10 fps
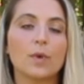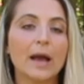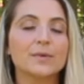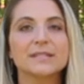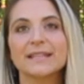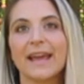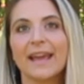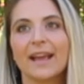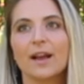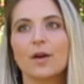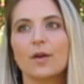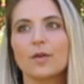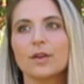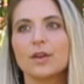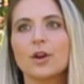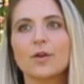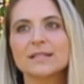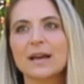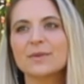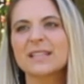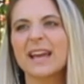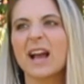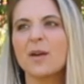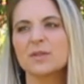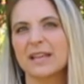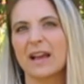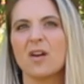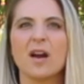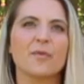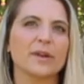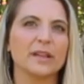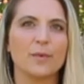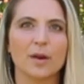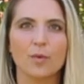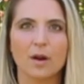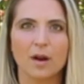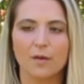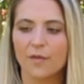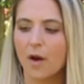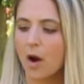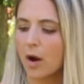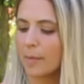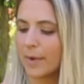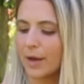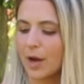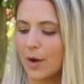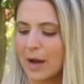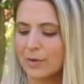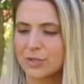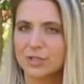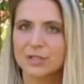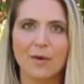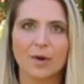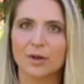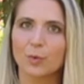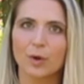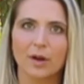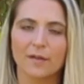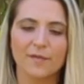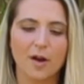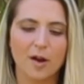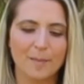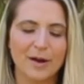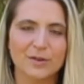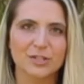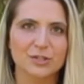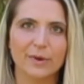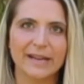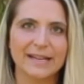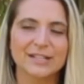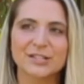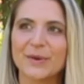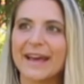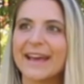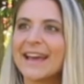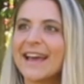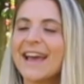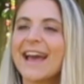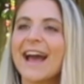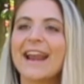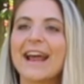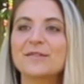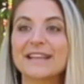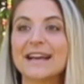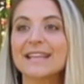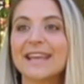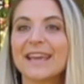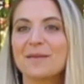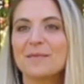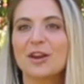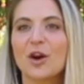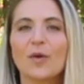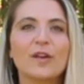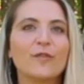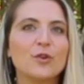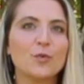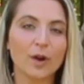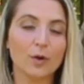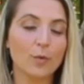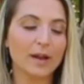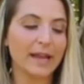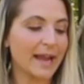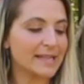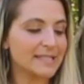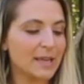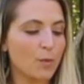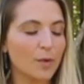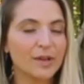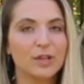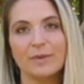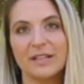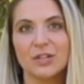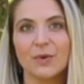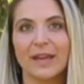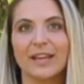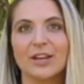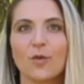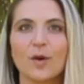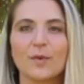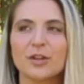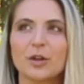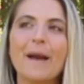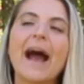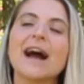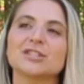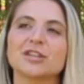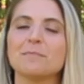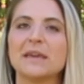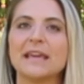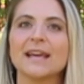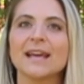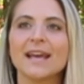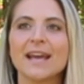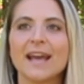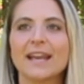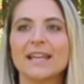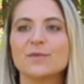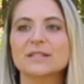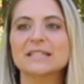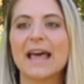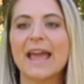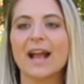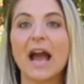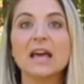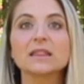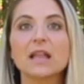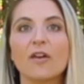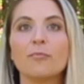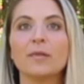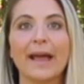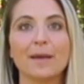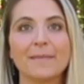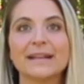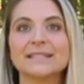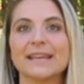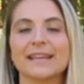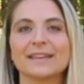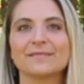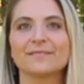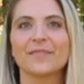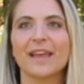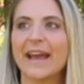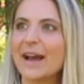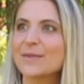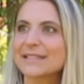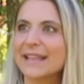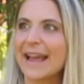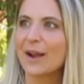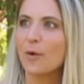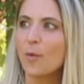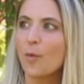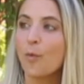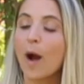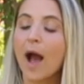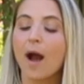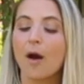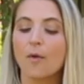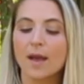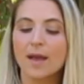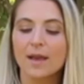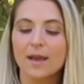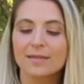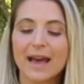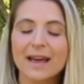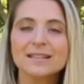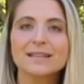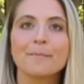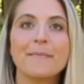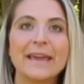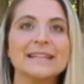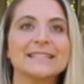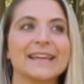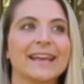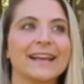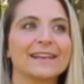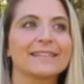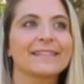I was saying, you know, because I was like, I was like, oh, I really want to work on a farm. You know, I was just, I wanted to work on a farm. I was just ready to do it. And I was asking him, you know, if you weren't working IT, what would you be doing? You know, what would your passion be? And he was like, I love plant medicine. And I was like, wow, that is amazing.